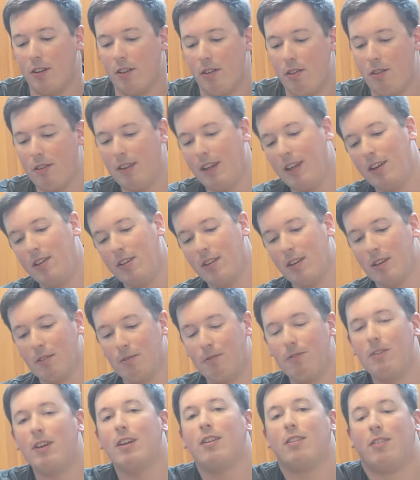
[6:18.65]
so that you can
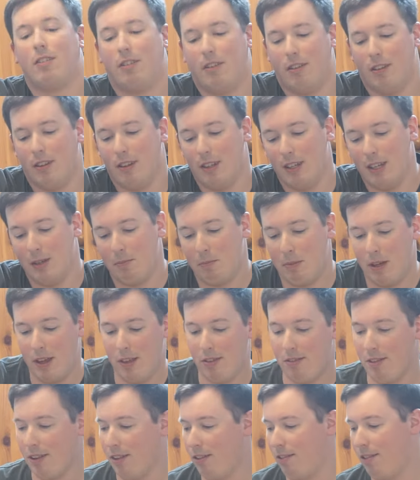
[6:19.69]
defeat the
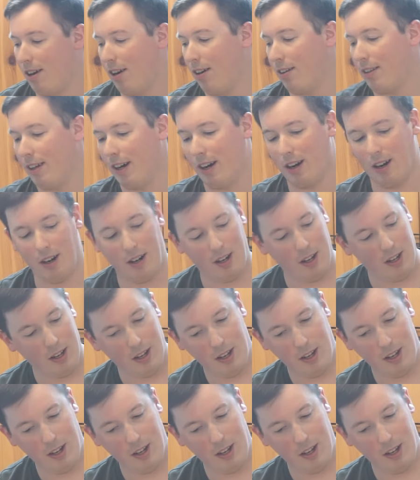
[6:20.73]
piston sear there.